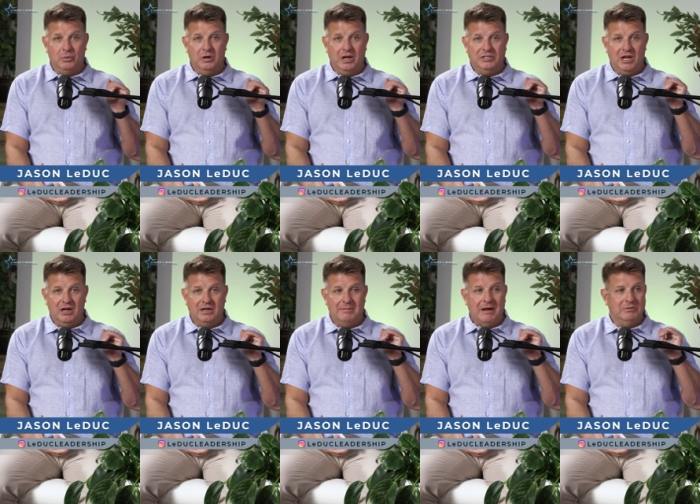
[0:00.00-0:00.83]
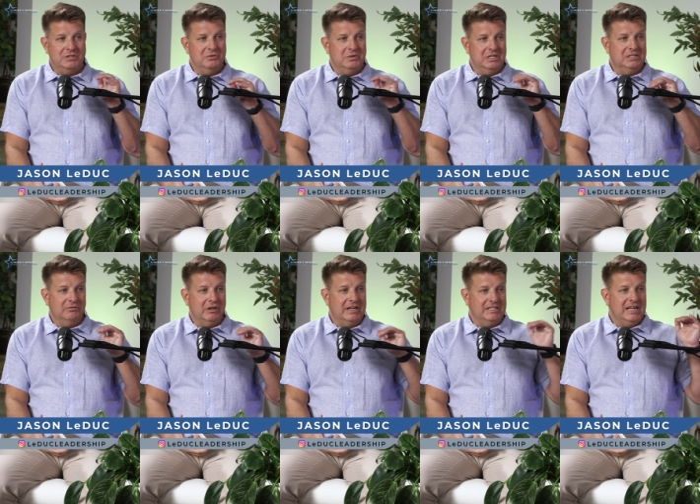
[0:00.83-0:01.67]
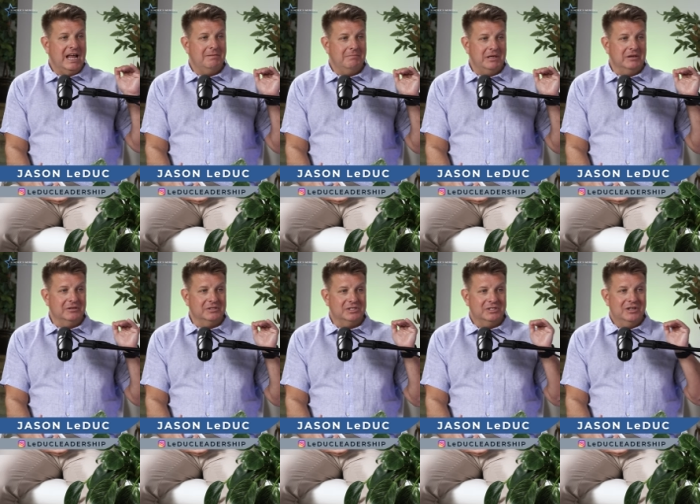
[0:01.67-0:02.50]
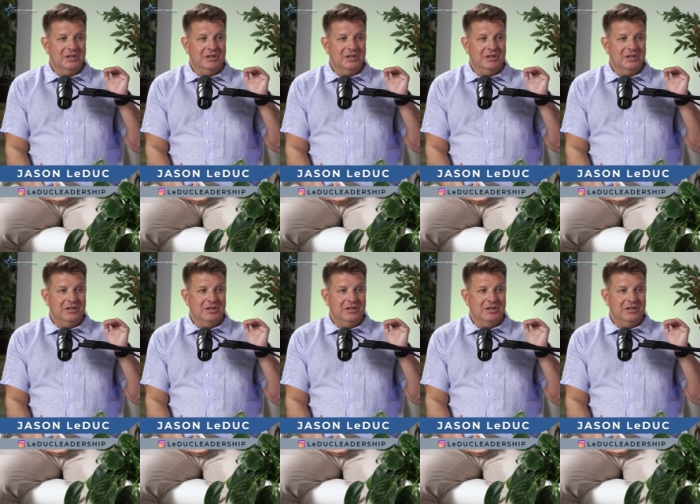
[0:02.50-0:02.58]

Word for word: we're not talking about doing this for like ten meals.